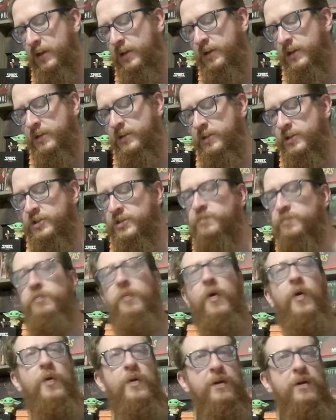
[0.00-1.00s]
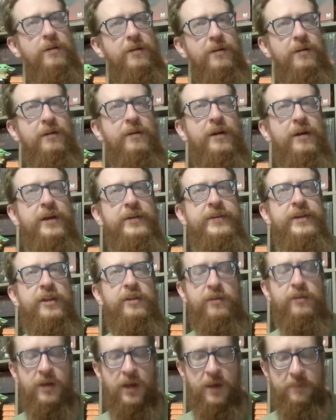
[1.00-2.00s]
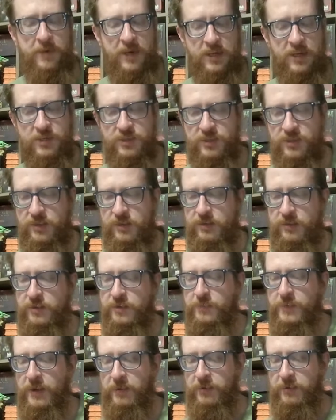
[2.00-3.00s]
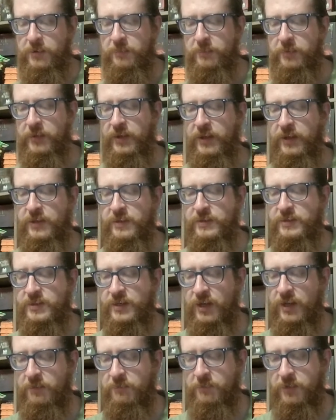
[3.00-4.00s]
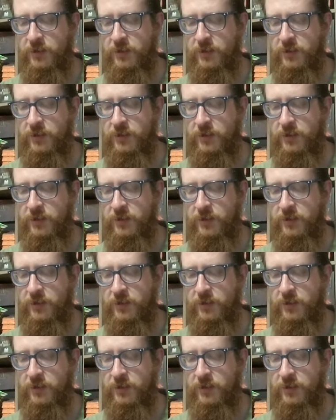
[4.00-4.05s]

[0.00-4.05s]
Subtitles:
just another combination to be able to play this game.